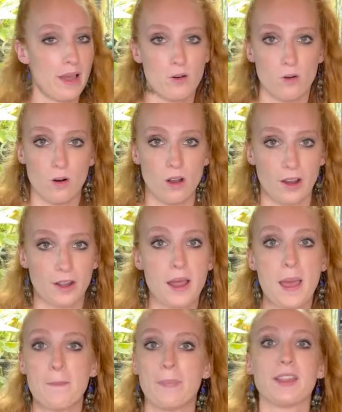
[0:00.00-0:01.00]
my whole heart,
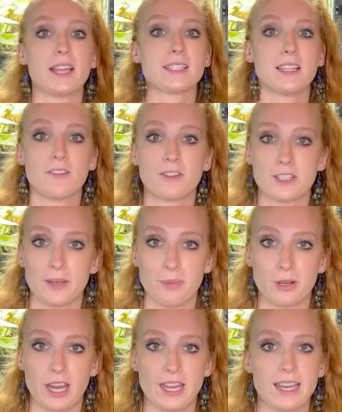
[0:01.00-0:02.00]
but that's not
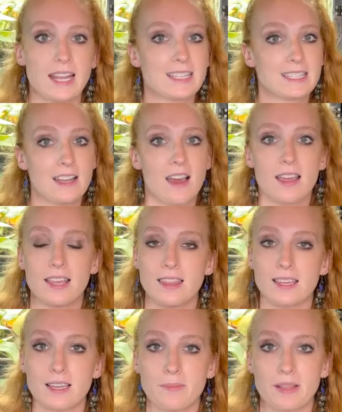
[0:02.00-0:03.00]
reciprocated. It's not
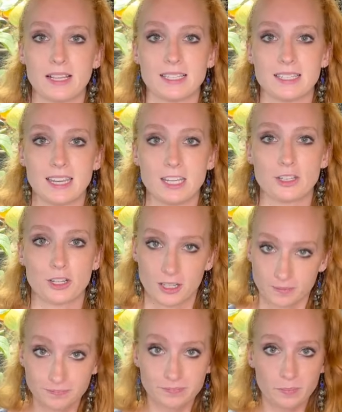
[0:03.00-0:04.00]
in the chameleon's
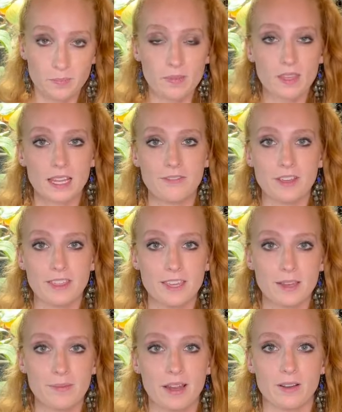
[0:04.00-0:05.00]
nature. If you
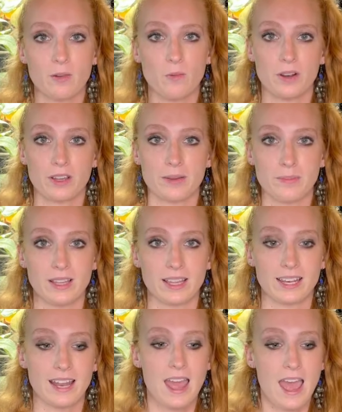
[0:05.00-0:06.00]
think about it, when a
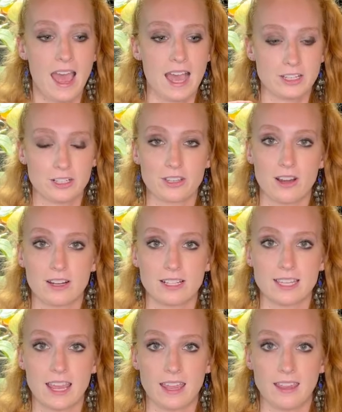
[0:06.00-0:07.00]
chameleon hatches on
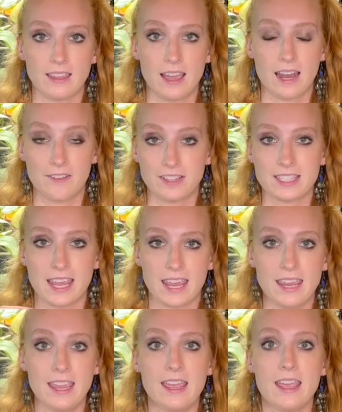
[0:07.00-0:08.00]
its egg, out of its
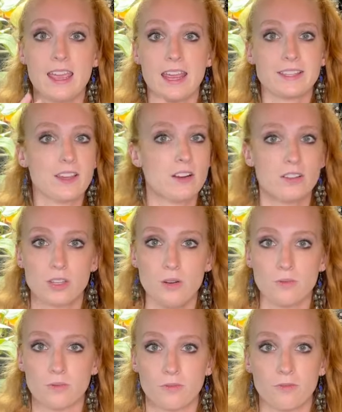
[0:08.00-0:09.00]
egg, it's on its
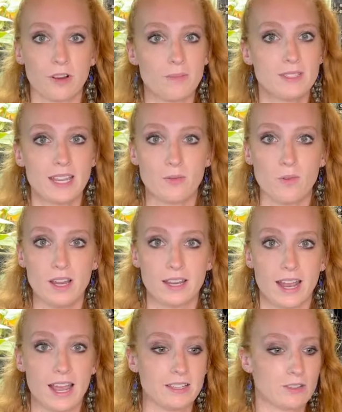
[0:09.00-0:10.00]
own from day one.
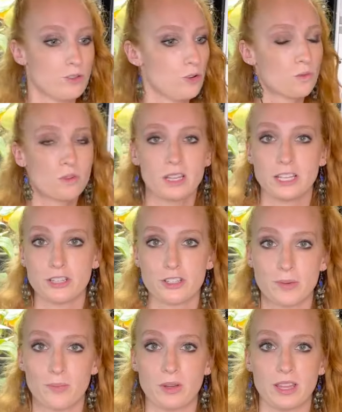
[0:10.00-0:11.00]
It has no
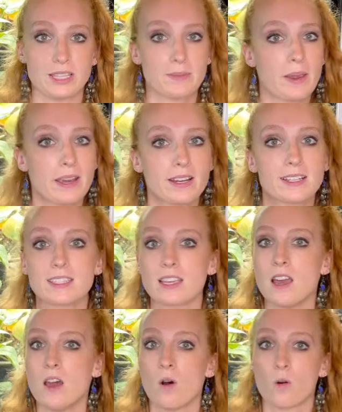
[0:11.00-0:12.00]
relationship with its parents
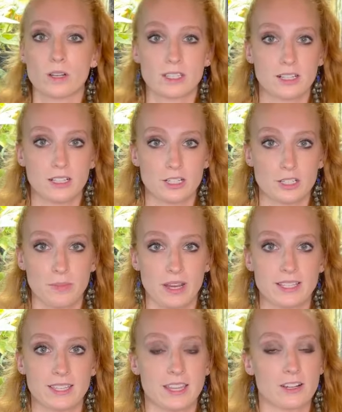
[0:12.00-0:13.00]
or its clutch
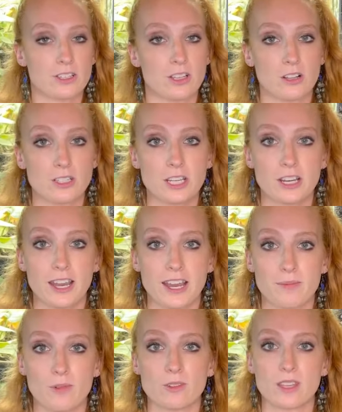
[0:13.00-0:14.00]
mates. They are solitary
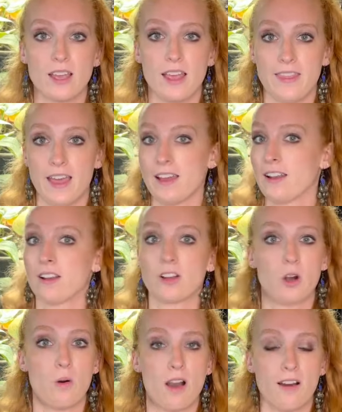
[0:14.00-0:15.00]
animals that
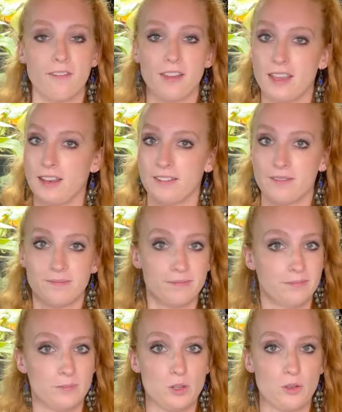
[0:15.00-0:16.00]
go off and
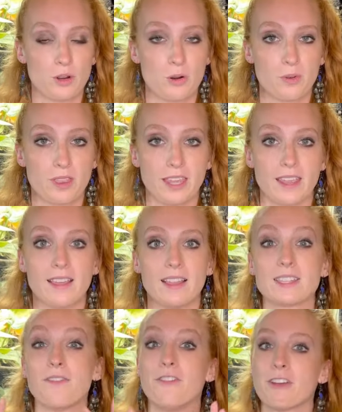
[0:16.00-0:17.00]
do their own thing.
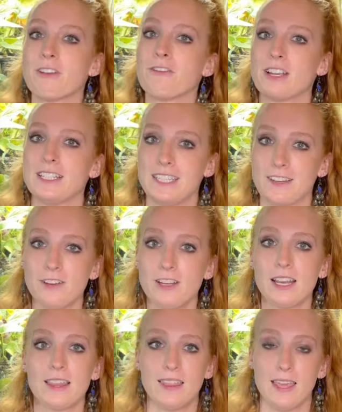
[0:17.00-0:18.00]
That's very, very
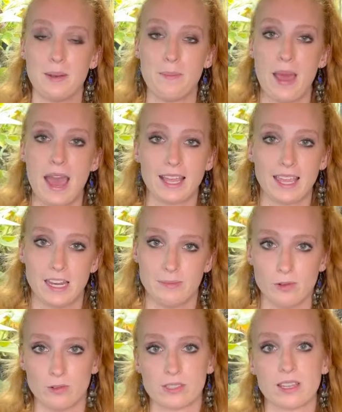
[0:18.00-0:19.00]
different than pack
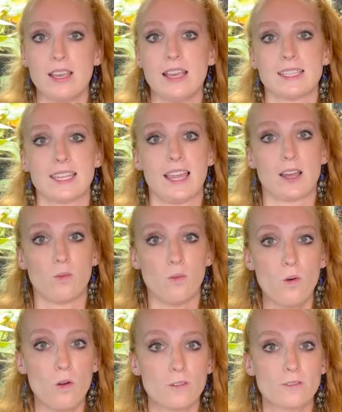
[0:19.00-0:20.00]
animals, say
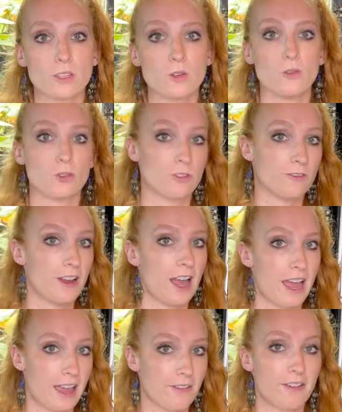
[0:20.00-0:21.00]
like wolves, who
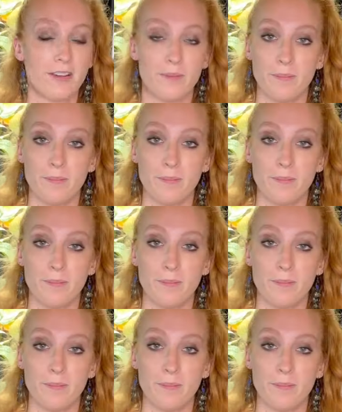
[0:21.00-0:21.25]
survive